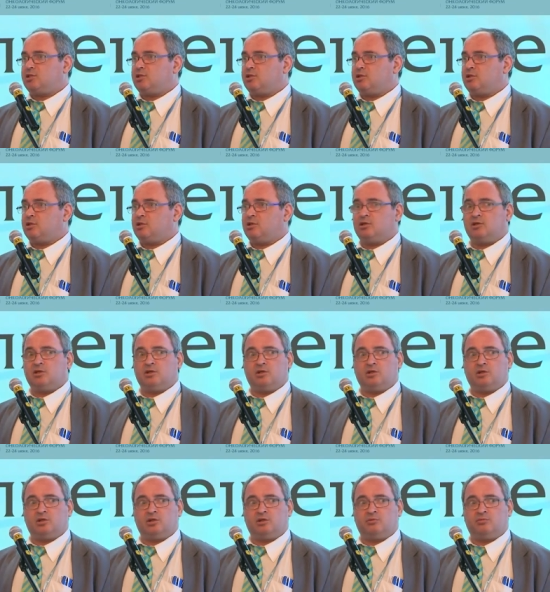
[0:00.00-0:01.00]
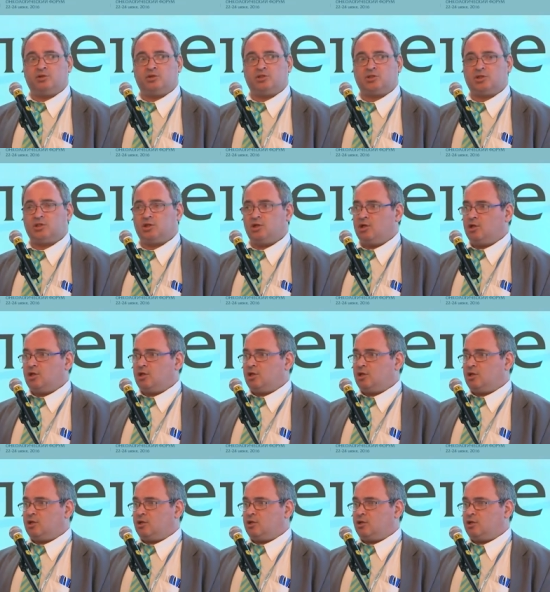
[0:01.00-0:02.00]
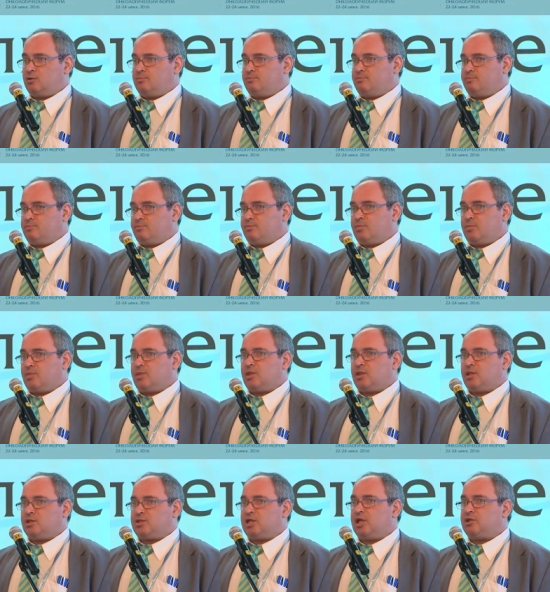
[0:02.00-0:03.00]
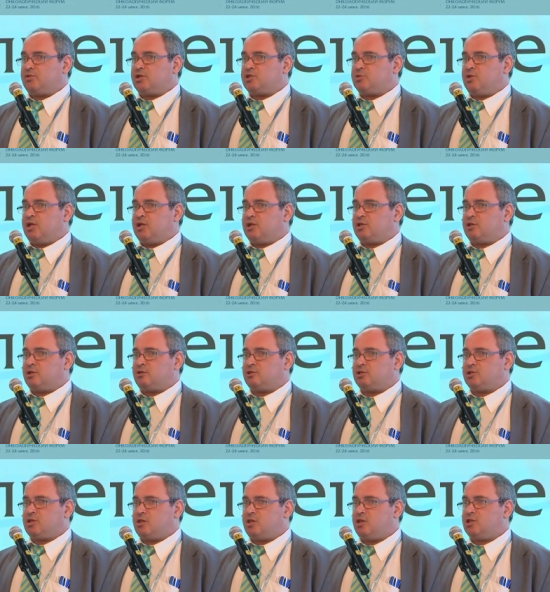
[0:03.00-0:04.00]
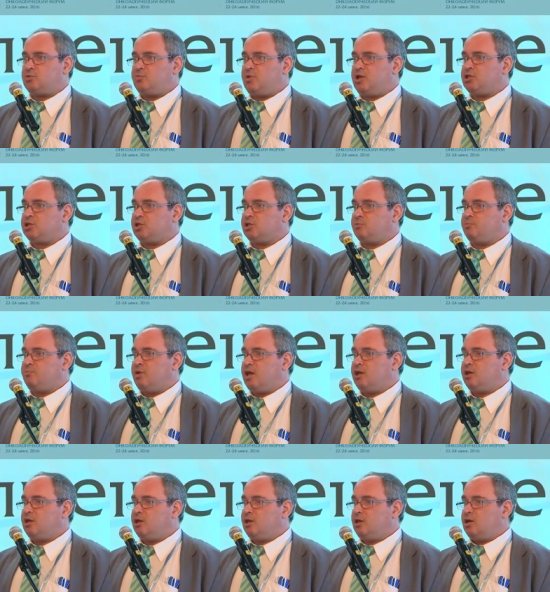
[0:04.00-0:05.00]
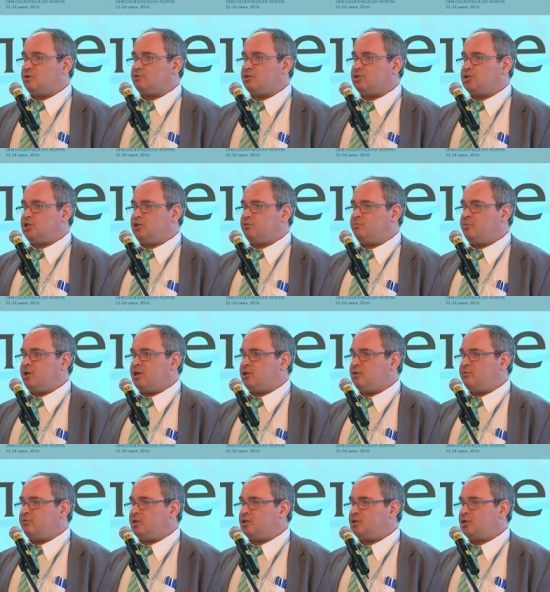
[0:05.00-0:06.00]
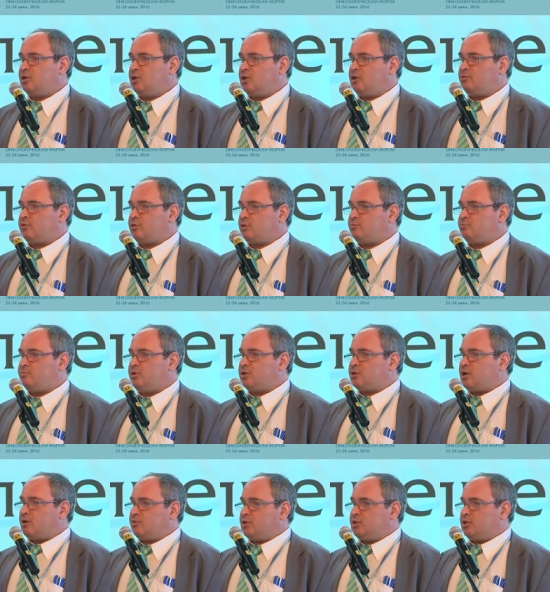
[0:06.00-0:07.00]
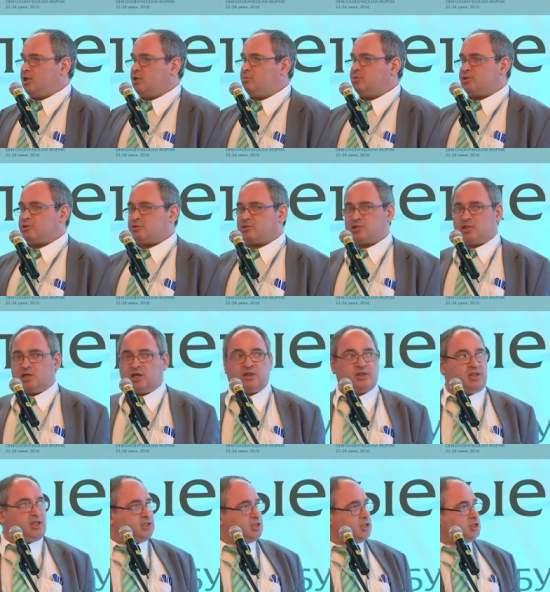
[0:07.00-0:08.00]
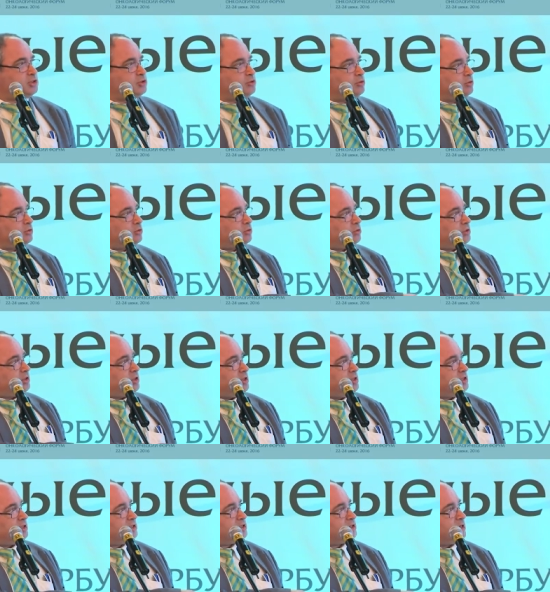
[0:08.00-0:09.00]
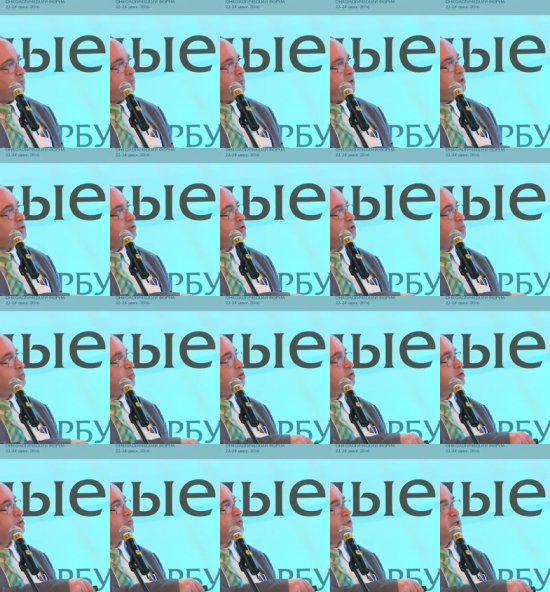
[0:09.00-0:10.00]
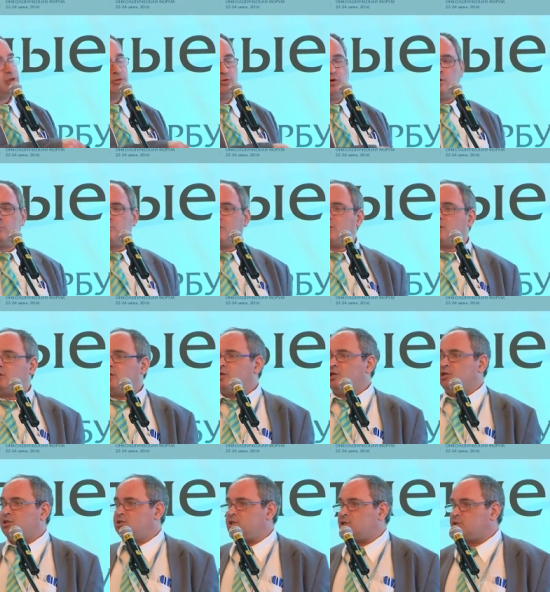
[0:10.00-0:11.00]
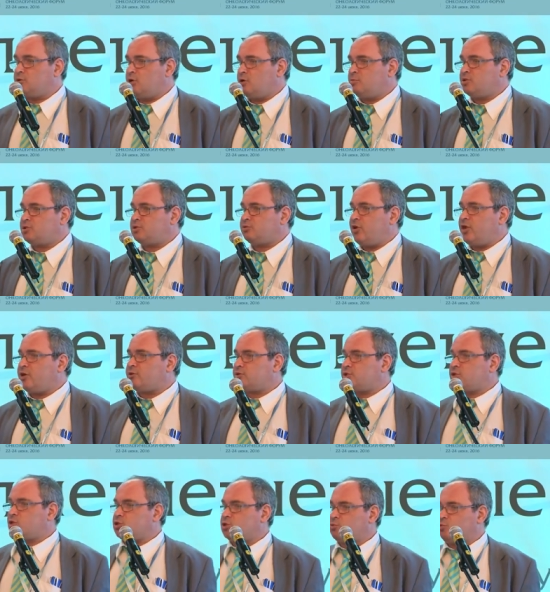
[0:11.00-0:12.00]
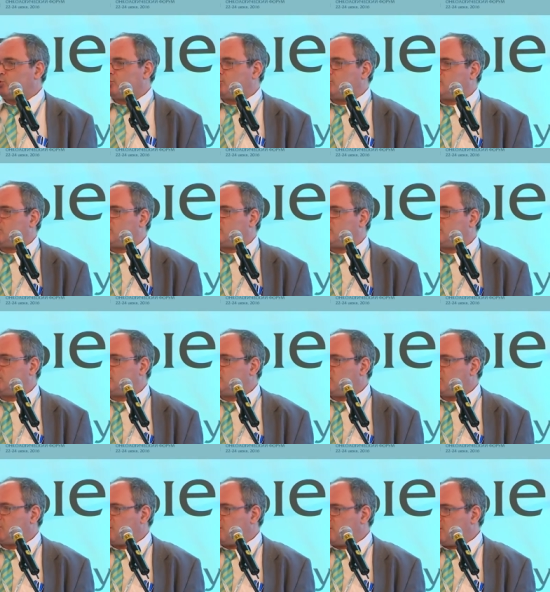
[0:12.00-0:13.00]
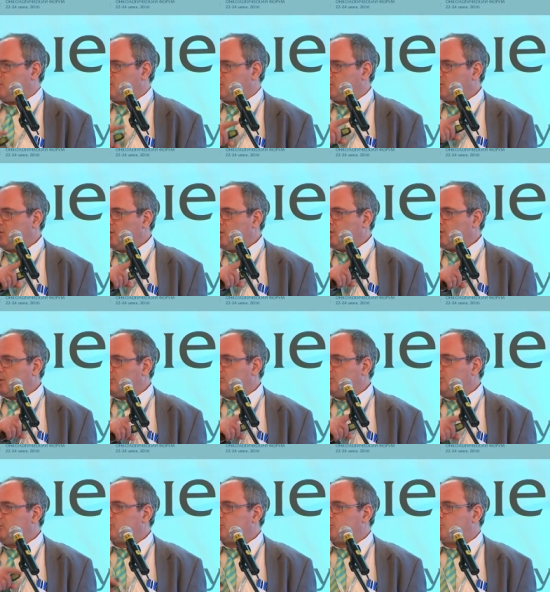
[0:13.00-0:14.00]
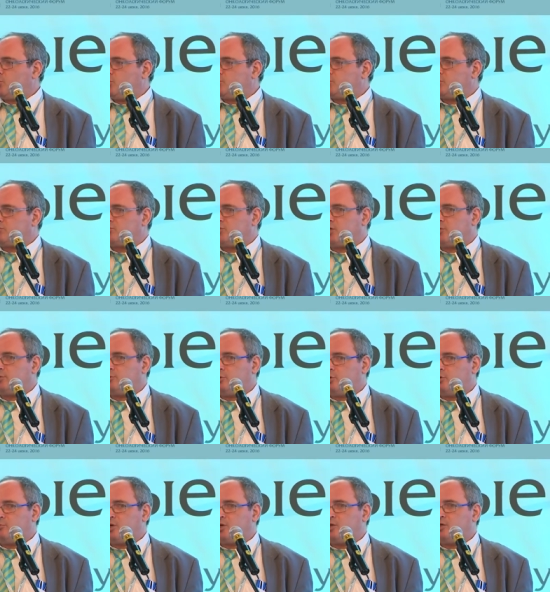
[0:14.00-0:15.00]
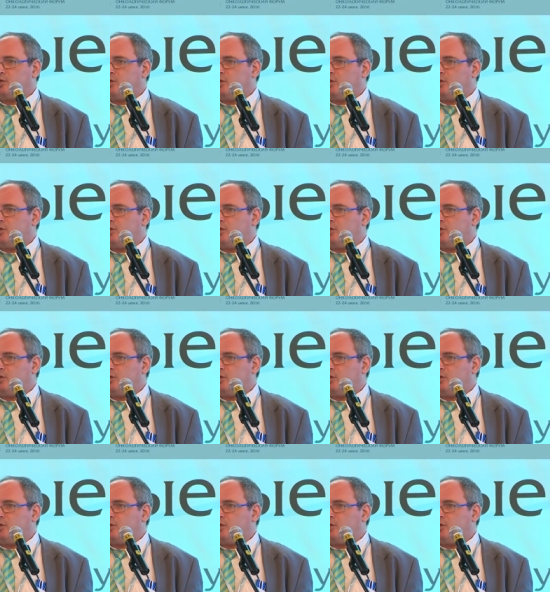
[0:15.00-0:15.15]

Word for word: uh, was uh, self-explanatory that this patient may receive benefit from B RAF inhibitors. And this is true. Look, this is complete response of sarcoma. Sarcomas rarely respond to their treatment. And this is complete response of sarcoma